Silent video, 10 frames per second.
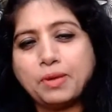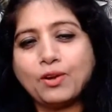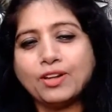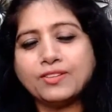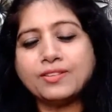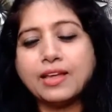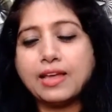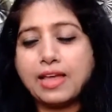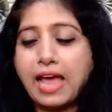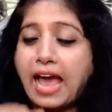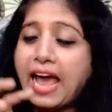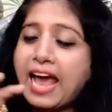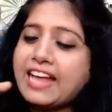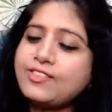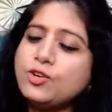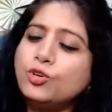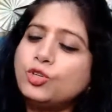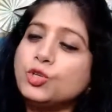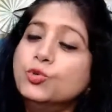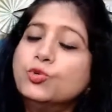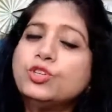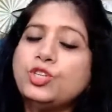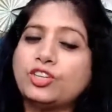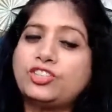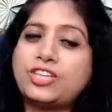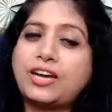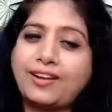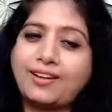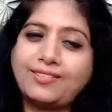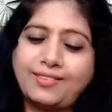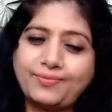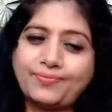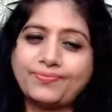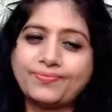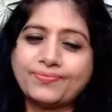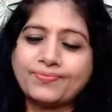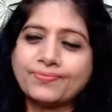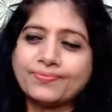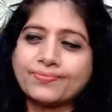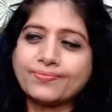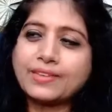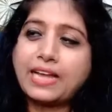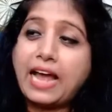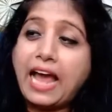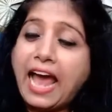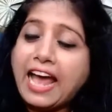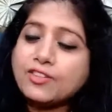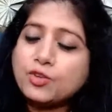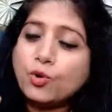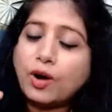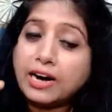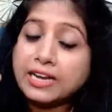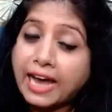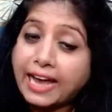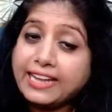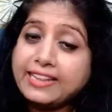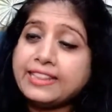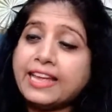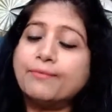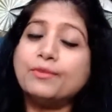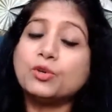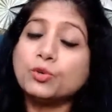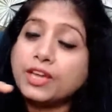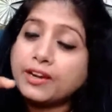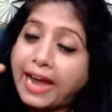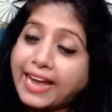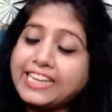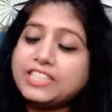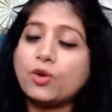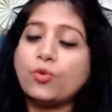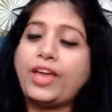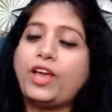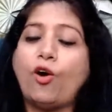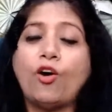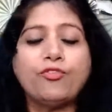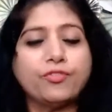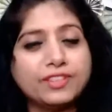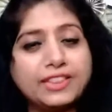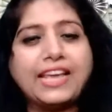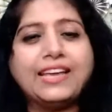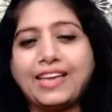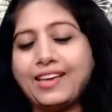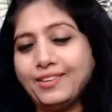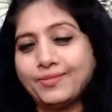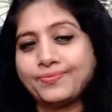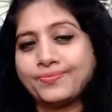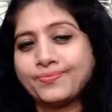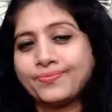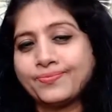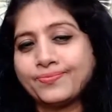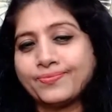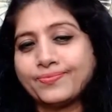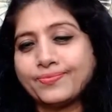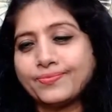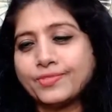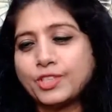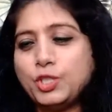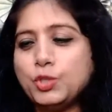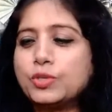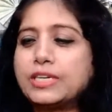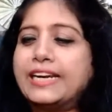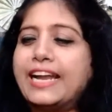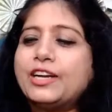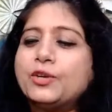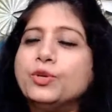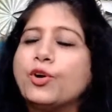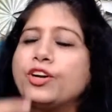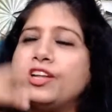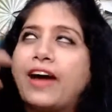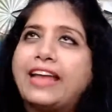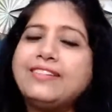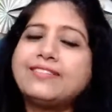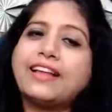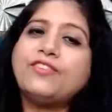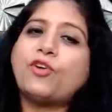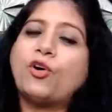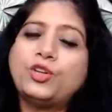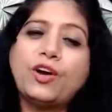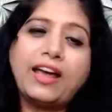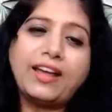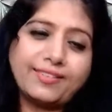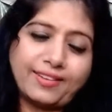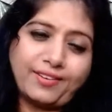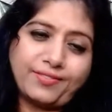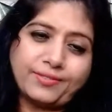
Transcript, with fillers: Because as you tune your chakras, as you align them to the right way of thinking, you connect to your divine self or your higher self.